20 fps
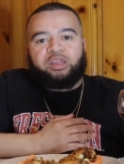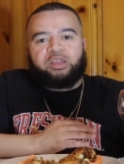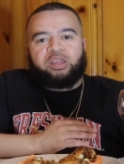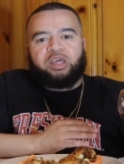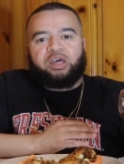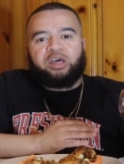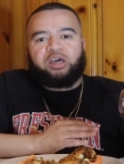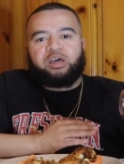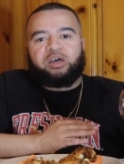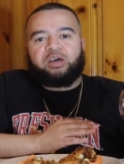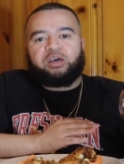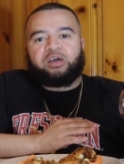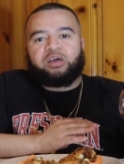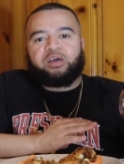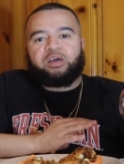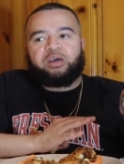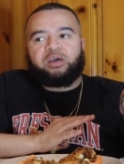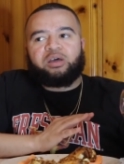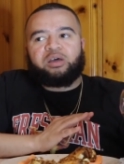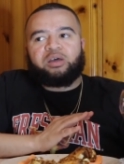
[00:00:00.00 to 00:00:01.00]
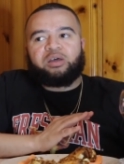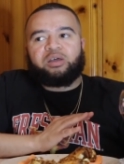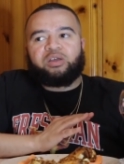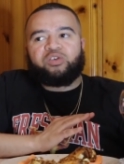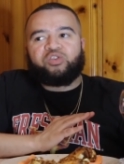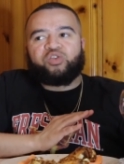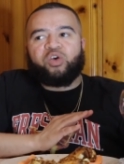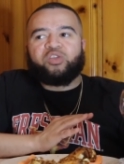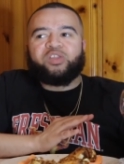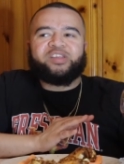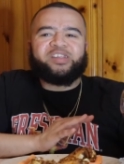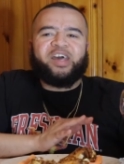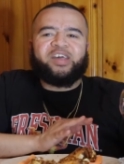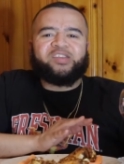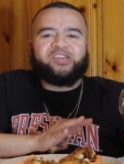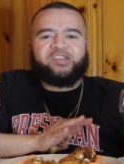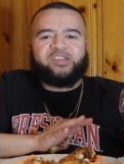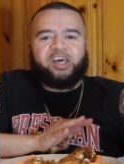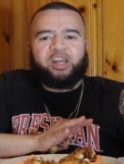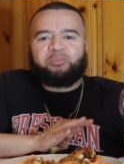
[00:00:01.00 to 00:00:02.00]
you start to
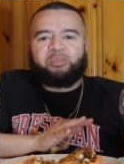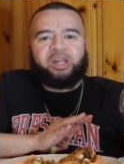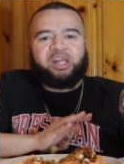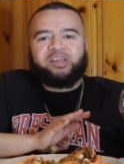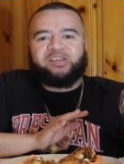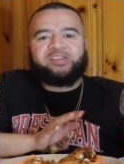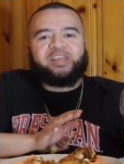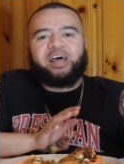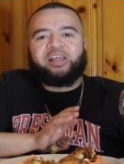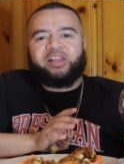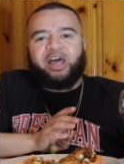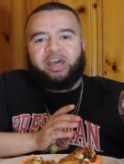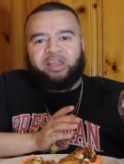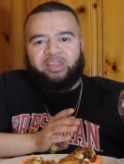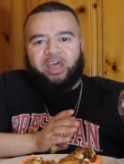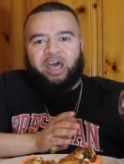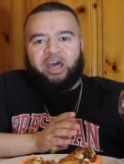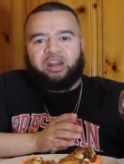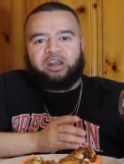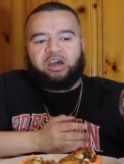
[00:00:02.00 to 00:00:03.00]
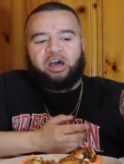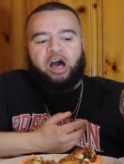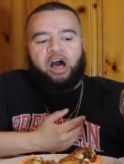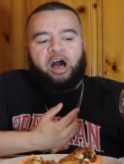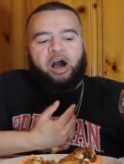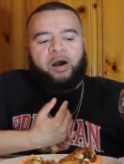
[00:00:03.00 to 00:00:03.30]
taste the sediment. It's not like that.